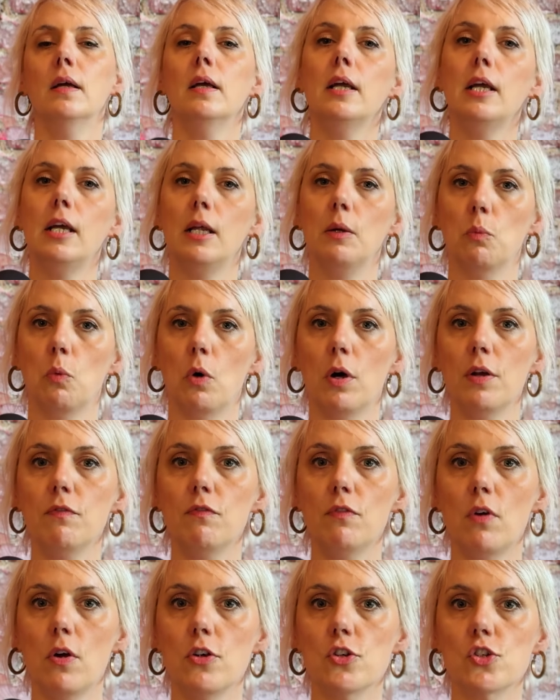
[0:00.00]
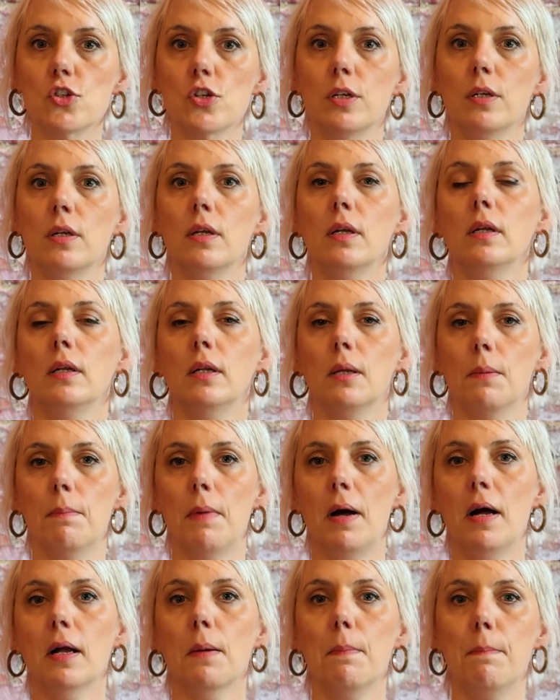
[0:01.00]
In one version, the
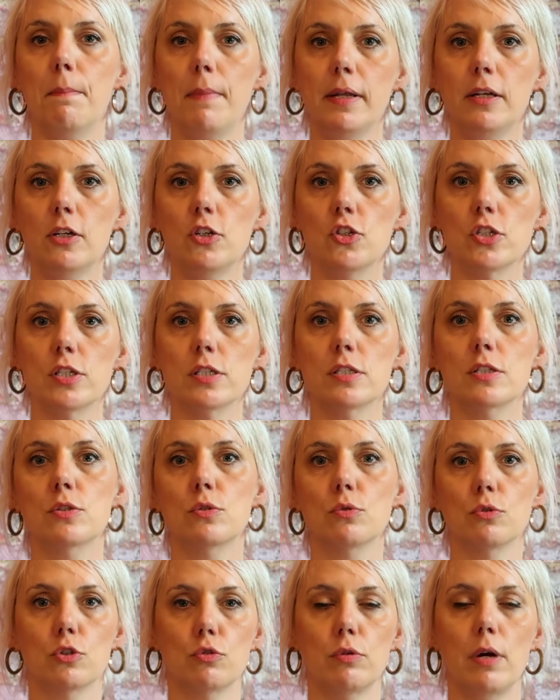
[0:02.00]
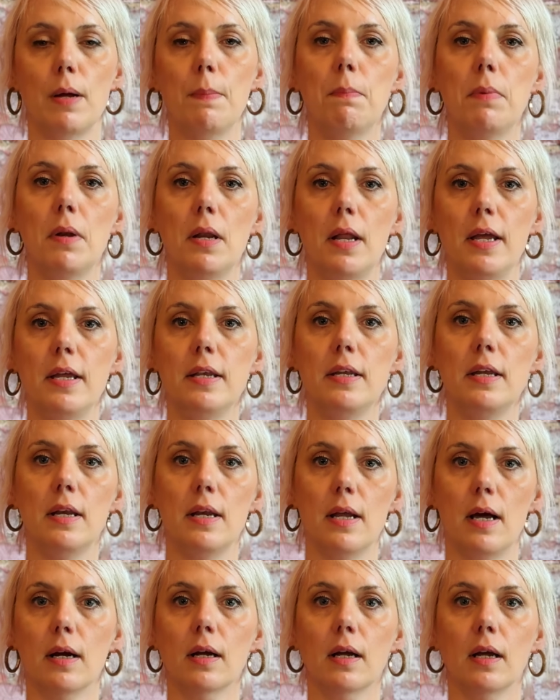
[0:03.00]
monk manages to trap Lady
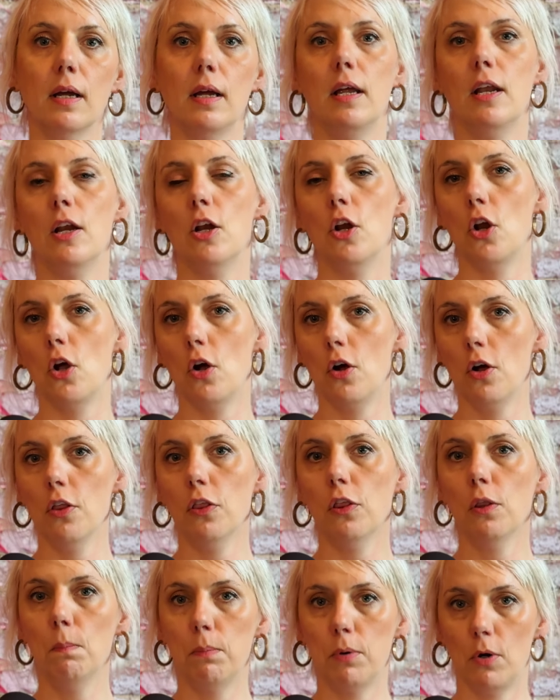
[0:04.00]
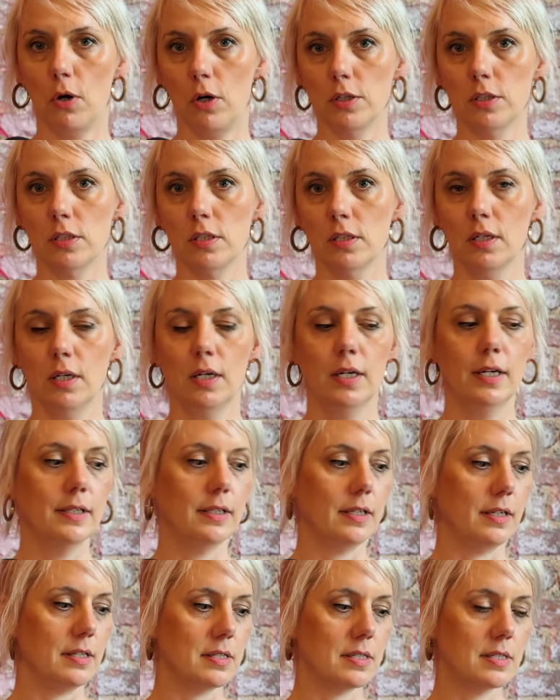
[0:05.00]
Nak in an earthen pot
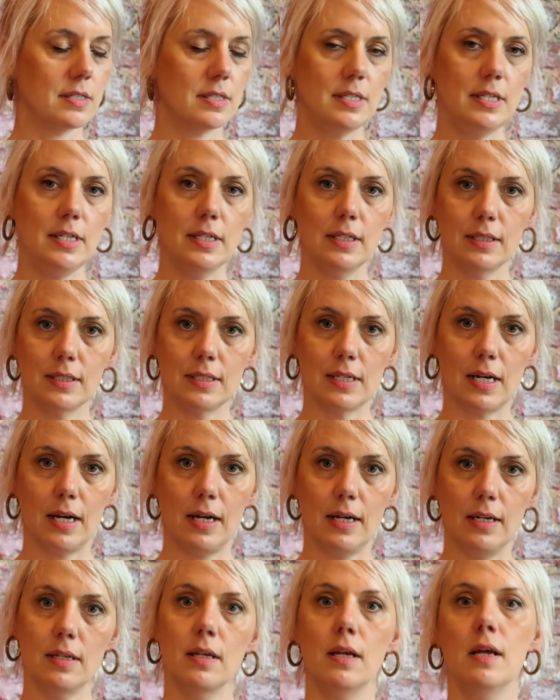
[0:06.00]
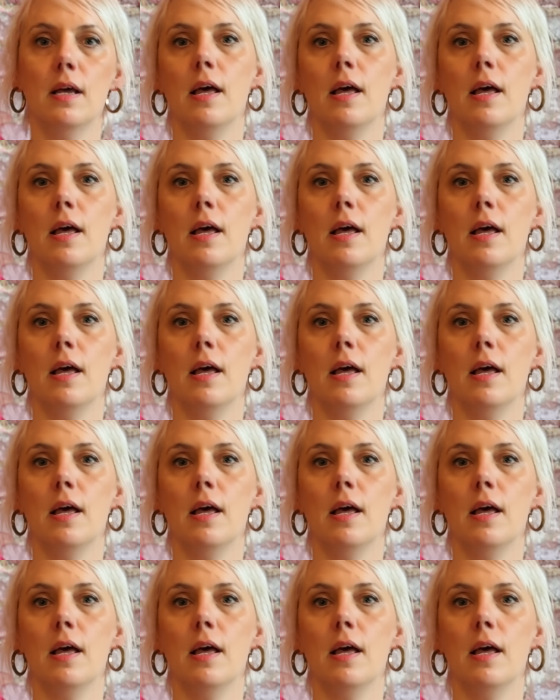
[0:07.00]
that is sealed tight